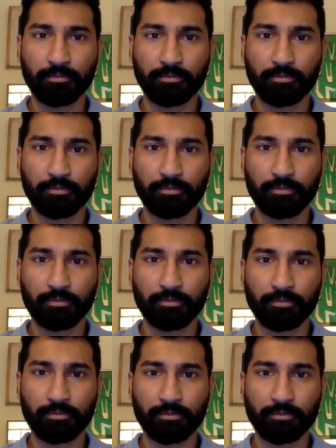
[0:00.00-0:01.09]

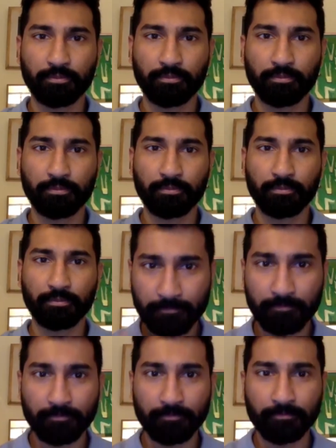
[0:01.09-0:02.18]

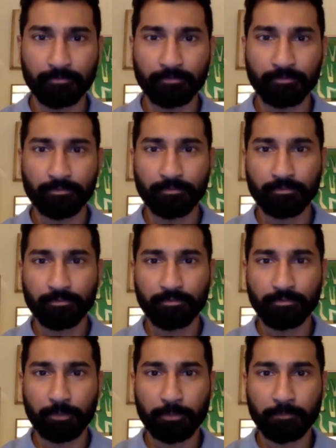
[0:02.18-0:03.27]

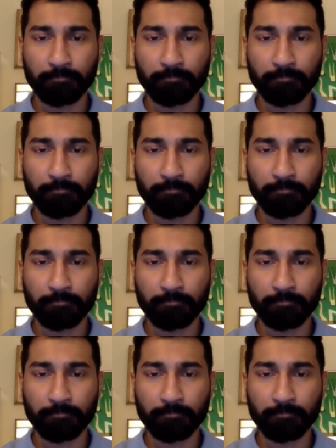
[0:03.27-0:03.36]
This person isn't speaking.